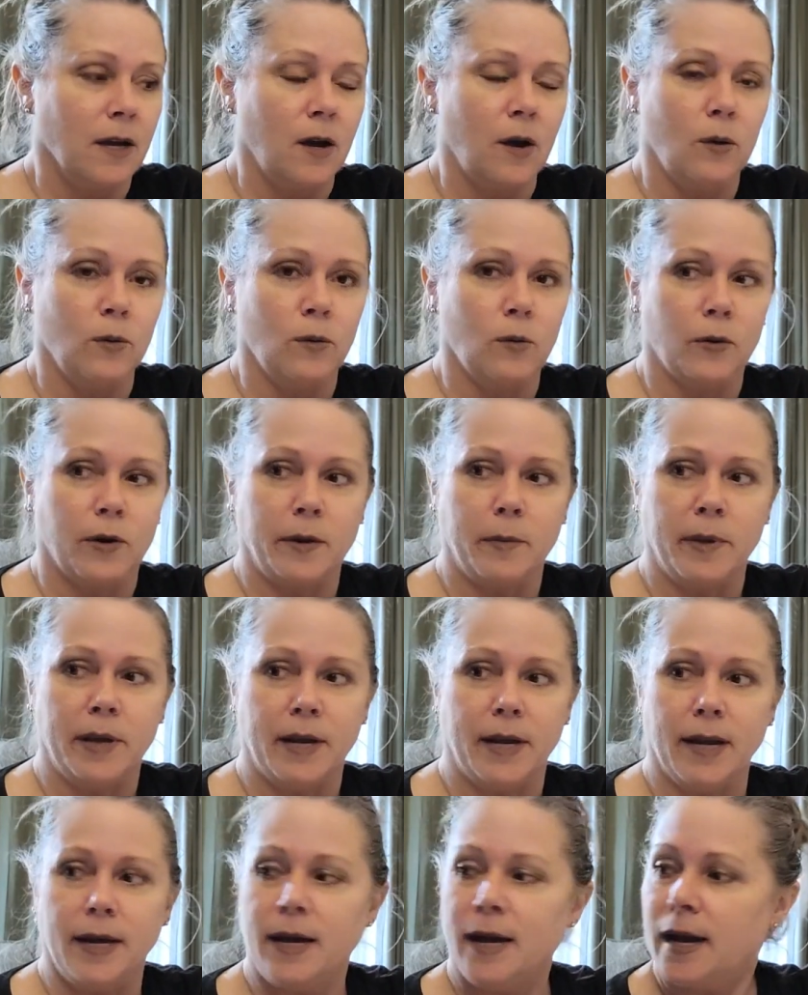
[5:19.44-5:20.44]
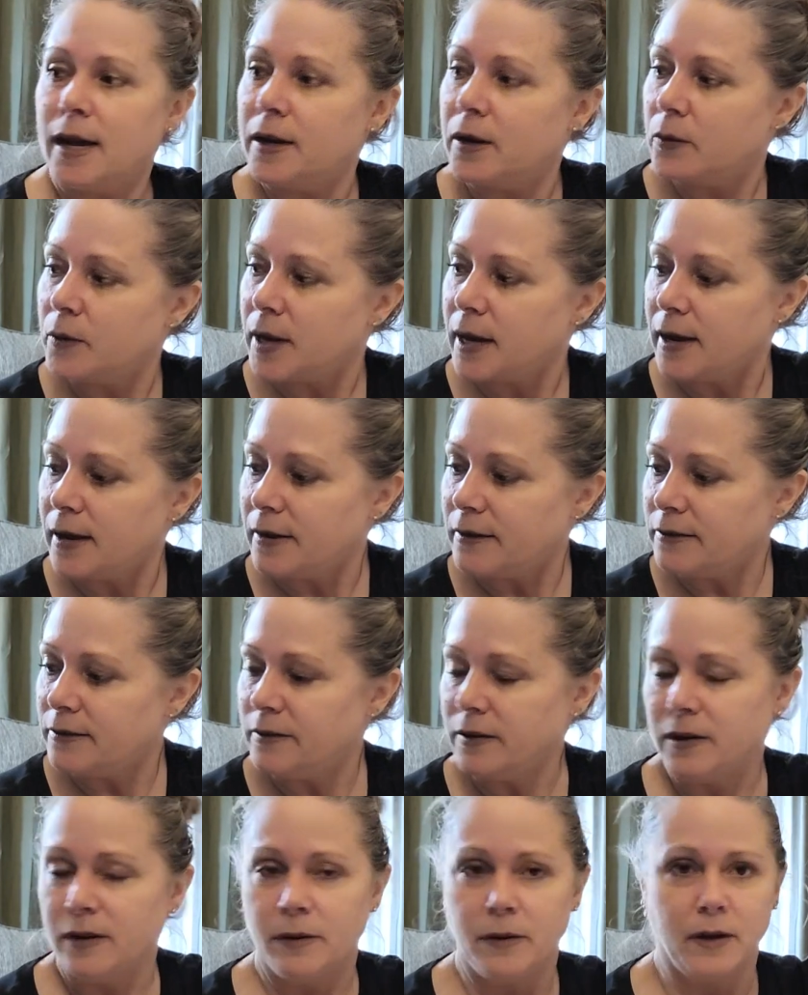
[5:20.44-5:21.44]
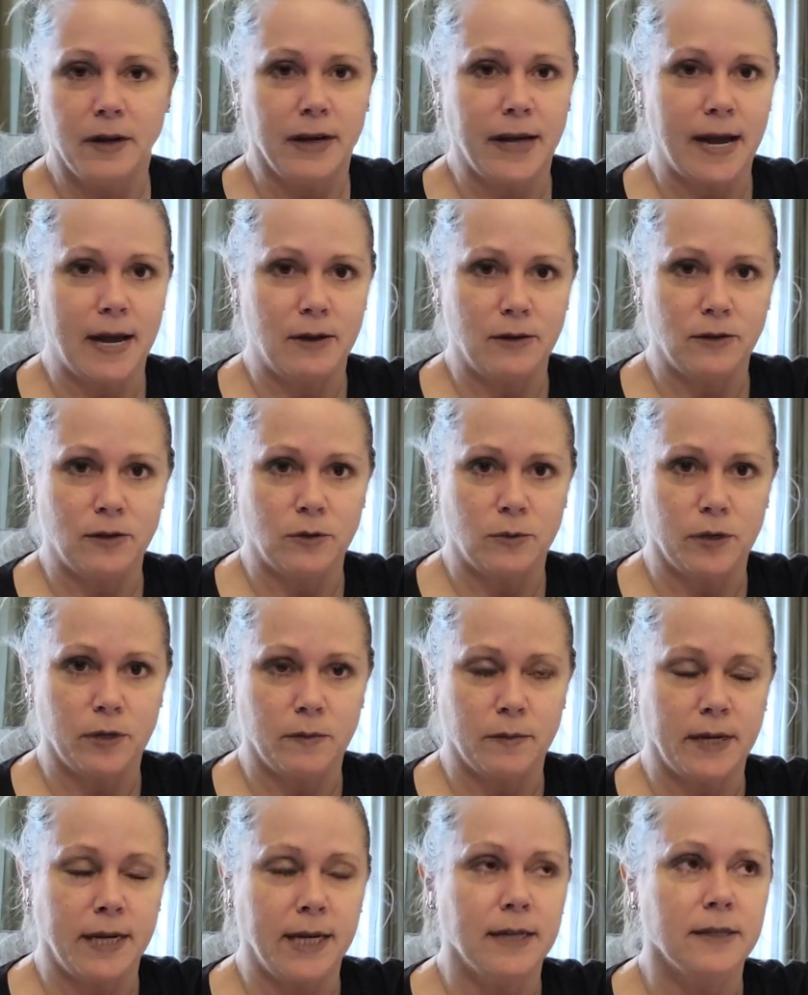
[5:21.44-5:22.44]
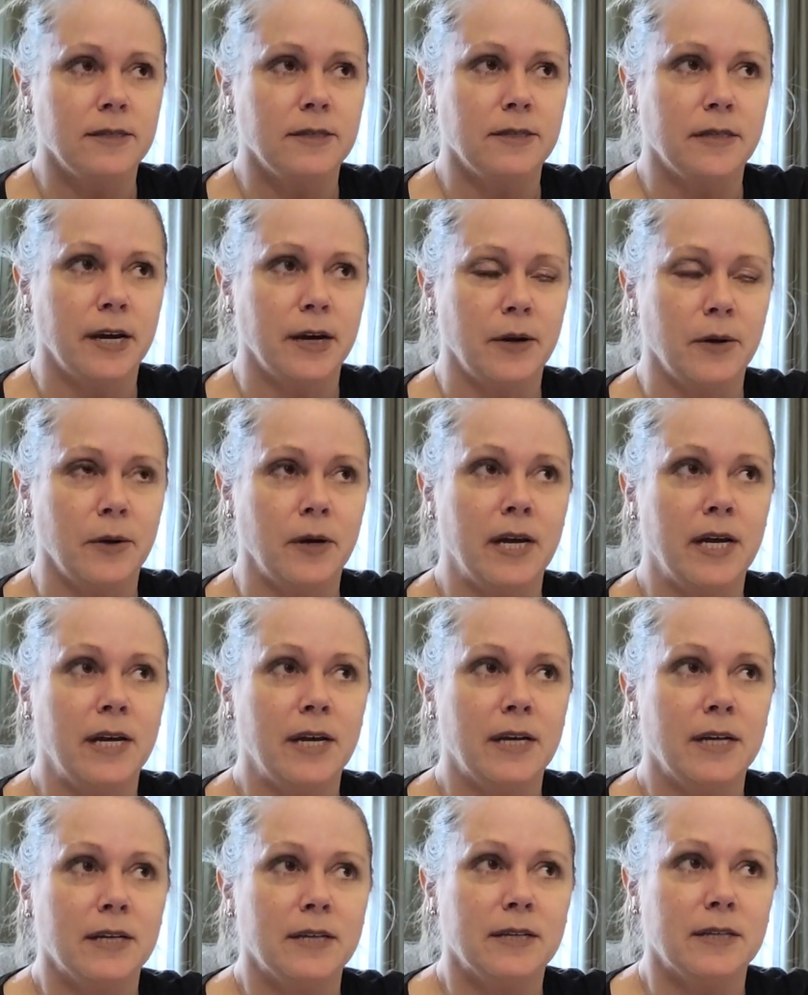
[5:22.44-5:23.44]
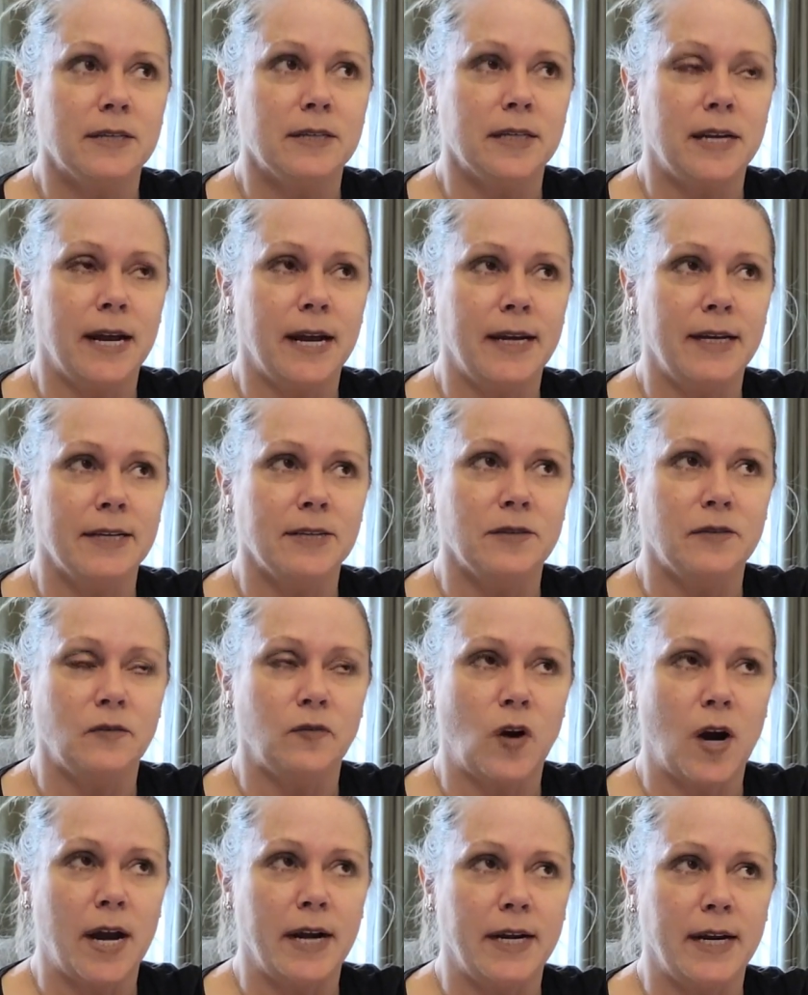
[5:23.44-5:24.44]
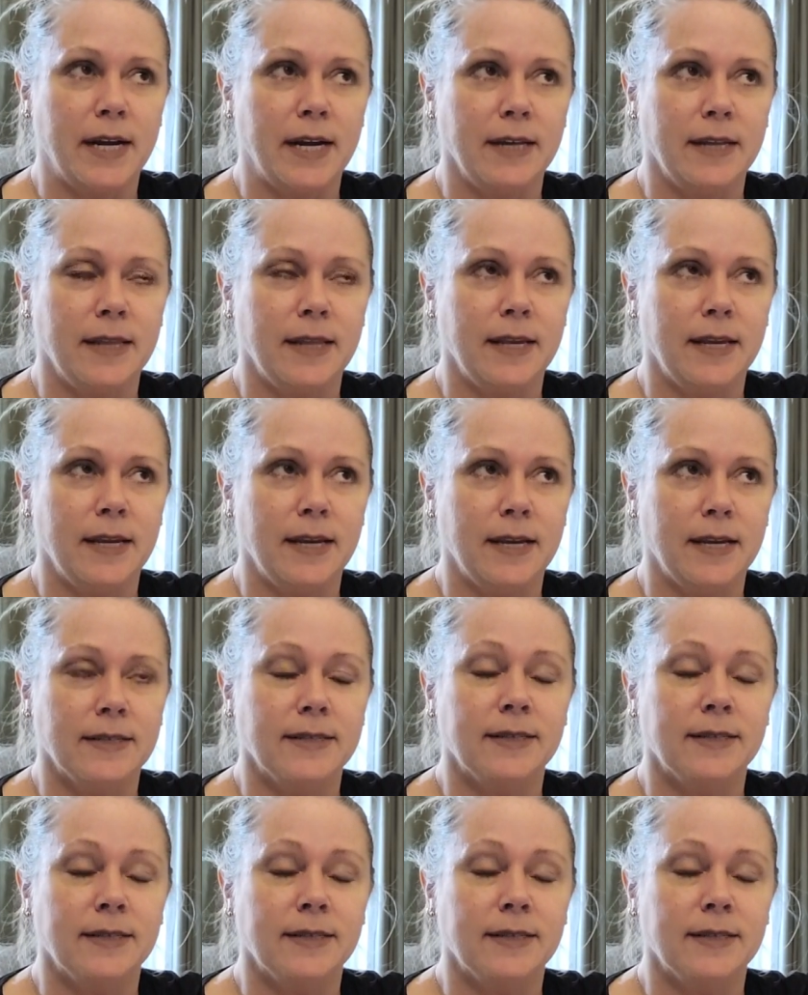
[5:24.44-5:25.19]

oh lordy be, I don't have a calendar with me. So today is Friday the